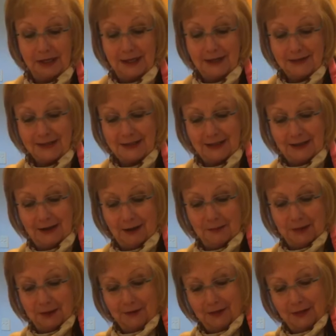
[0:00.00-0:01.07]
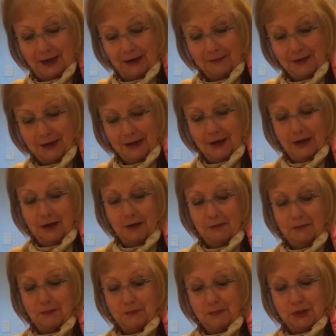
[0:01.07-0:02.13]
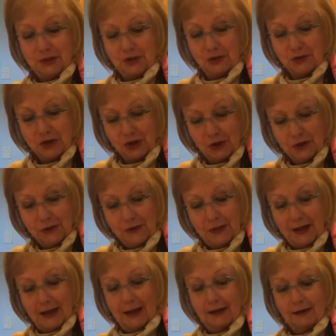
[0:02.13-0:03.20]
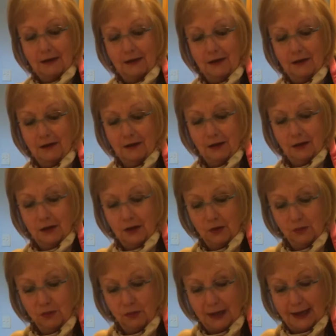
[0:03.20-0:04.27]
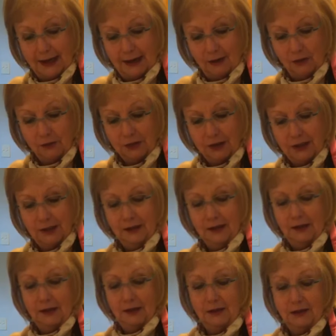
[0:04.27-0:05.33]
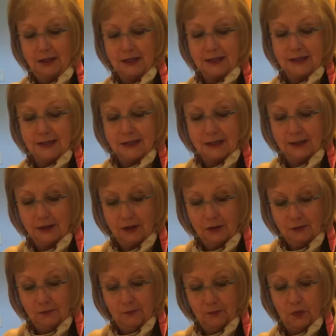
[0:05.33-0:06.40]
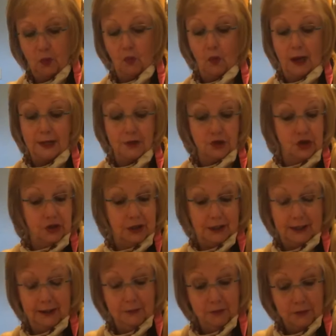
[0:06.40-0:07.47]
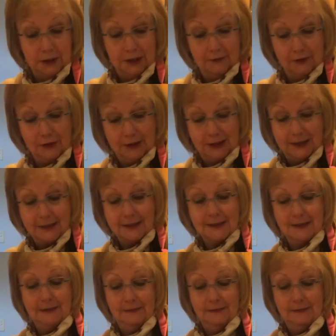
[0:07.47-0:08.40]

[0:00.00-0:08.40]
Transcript: else can help me with that. But you turn that around the center wedge thing, whatever it is.